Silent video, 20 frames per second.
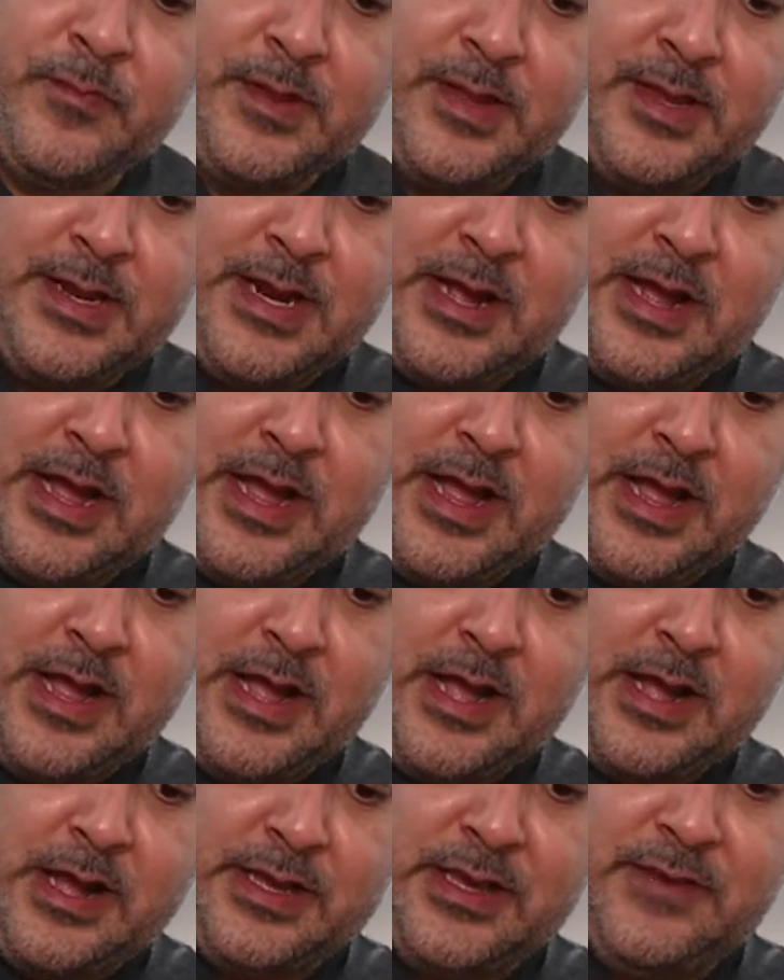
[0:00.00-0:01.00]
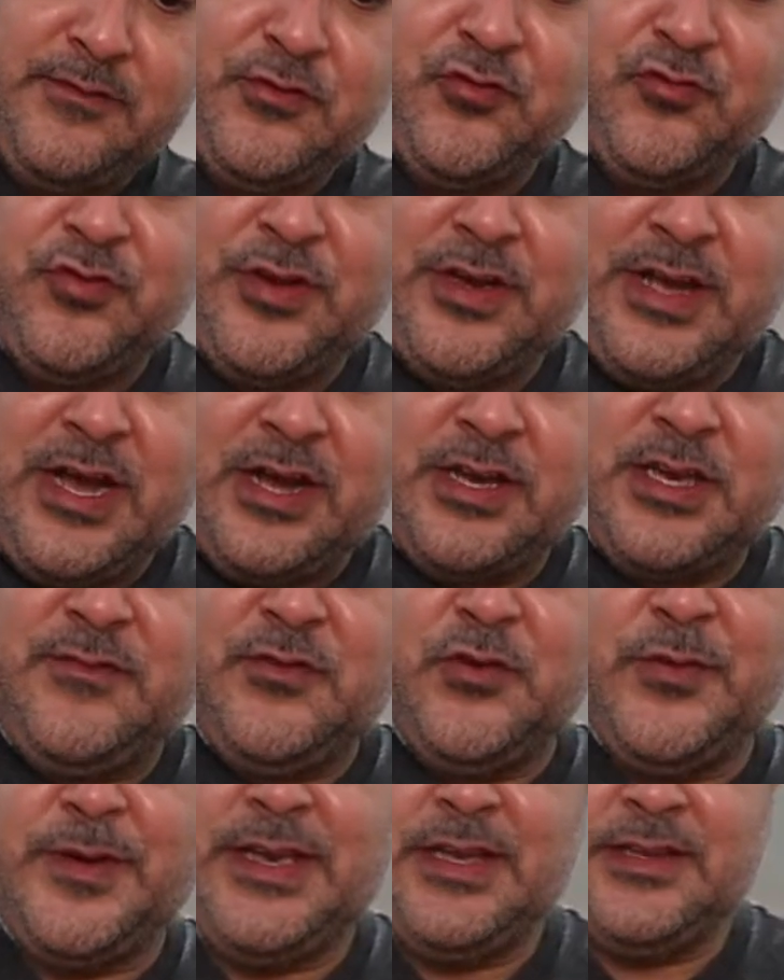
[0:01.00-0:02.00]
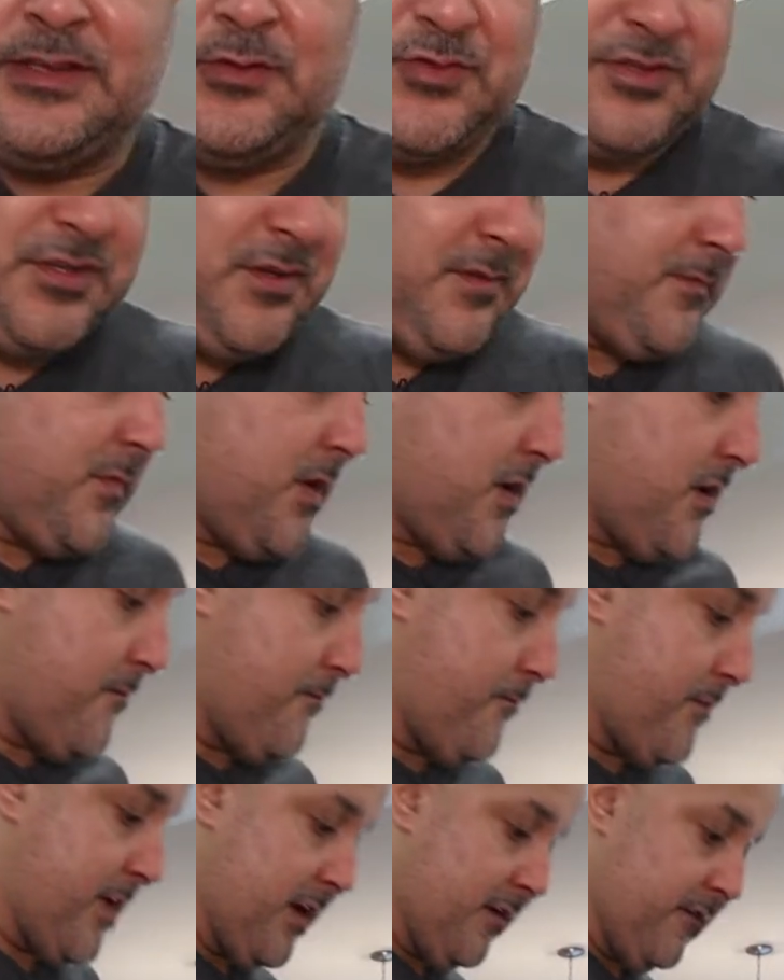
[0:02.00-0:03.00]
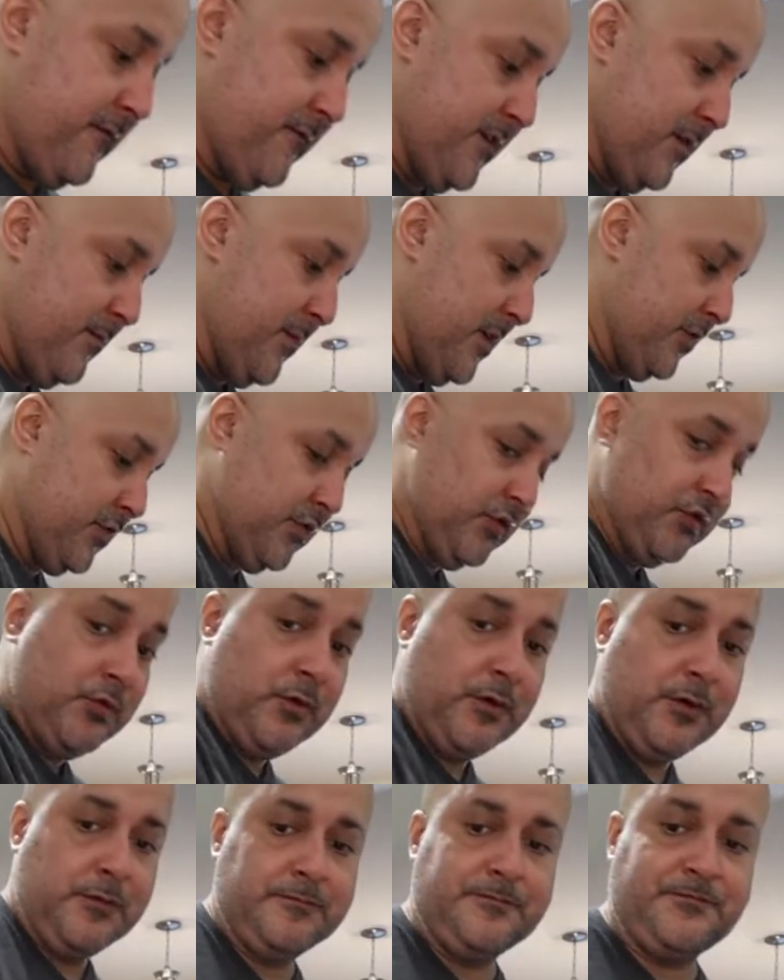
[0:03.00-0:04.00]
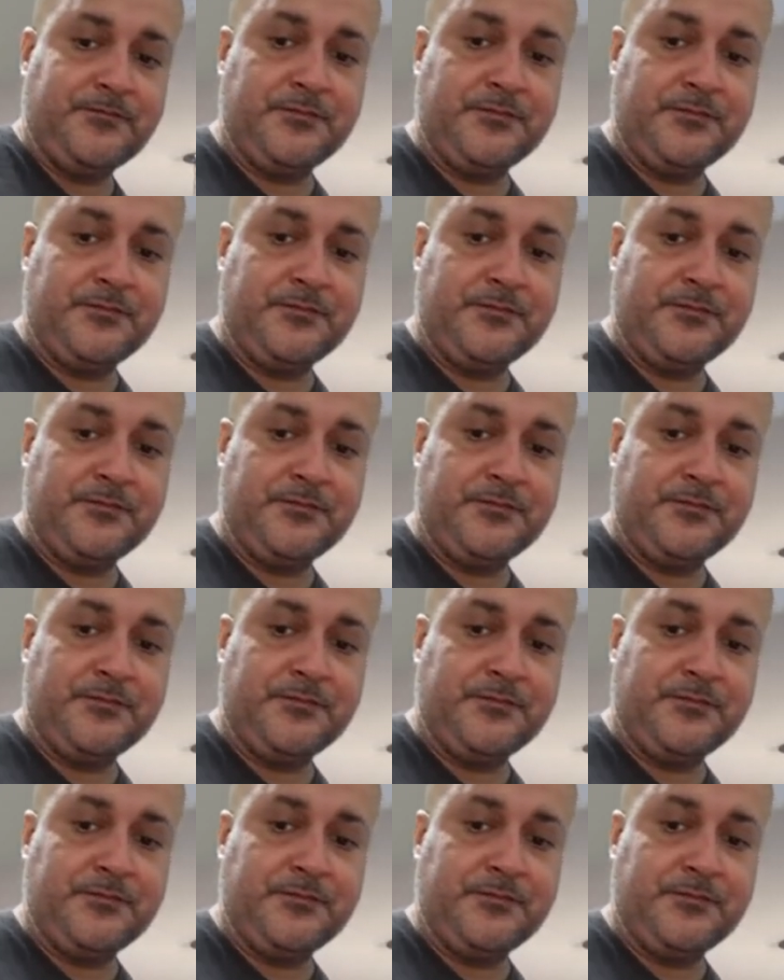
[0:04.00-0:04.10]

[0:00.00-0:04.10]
And I'll give you a hint. It was a male-female duo.